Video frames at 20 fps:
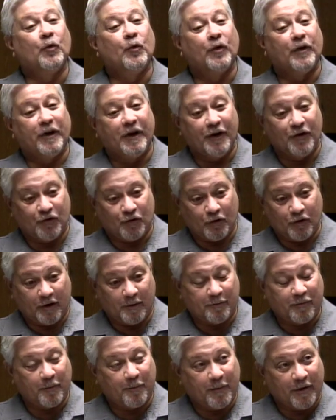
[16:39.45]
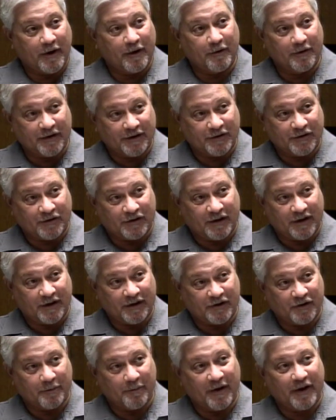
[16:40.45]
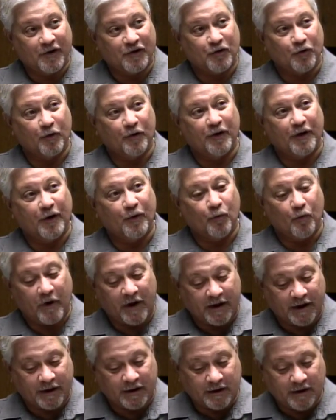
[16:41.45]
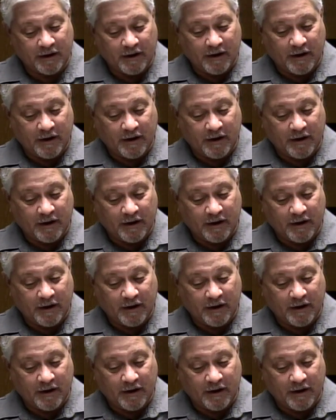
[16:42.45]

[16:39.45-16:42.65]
He's going to prepare these kids and make sure they're ready